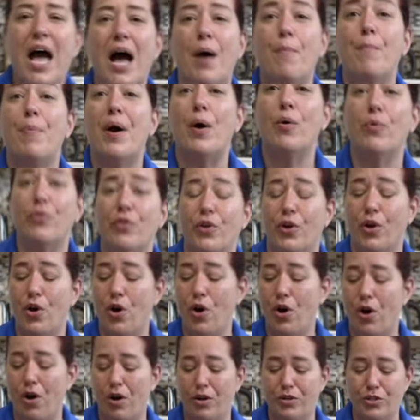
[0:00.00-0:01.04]
about the
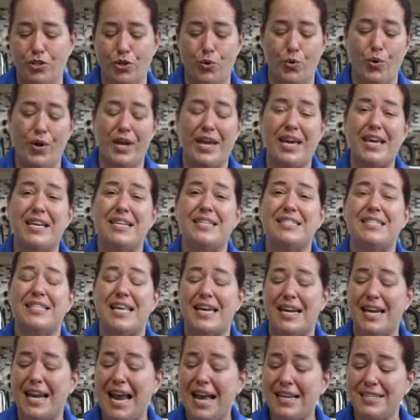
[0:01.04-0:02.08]
Kong toy, is
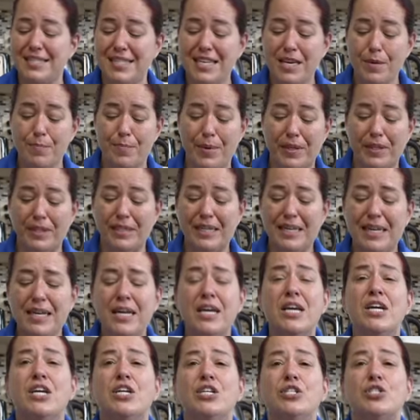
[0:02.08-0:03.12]
that it has the ability
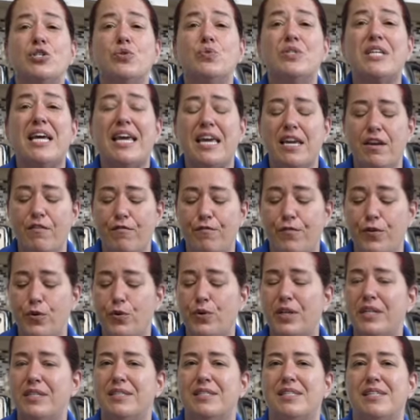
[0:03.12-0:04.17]
to take
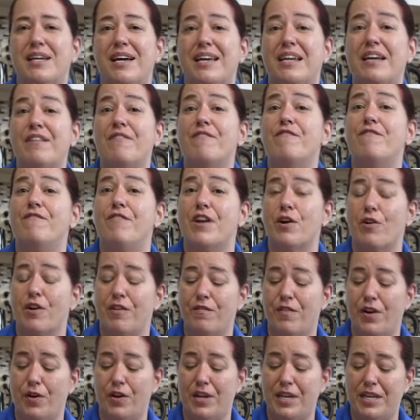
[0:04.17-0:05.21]
food inside it very,
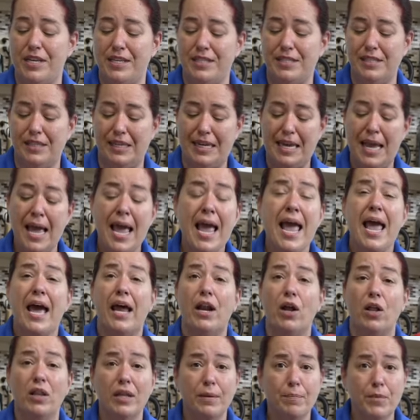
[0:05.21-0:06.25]
very easily.
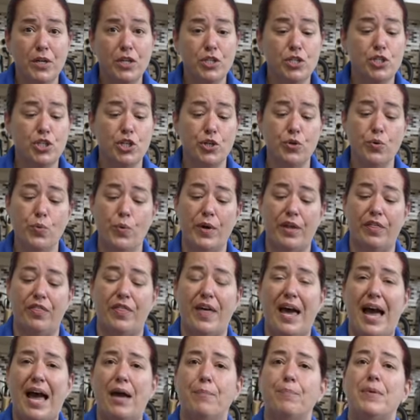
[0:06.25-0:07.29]
And all I'm going to do with
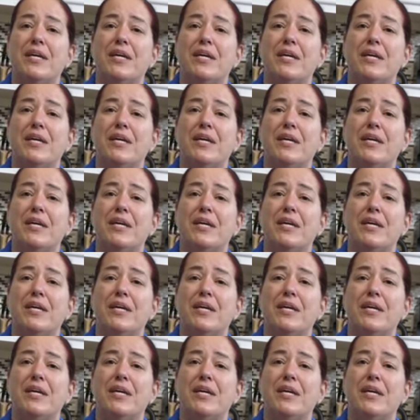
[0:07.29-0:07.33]
that,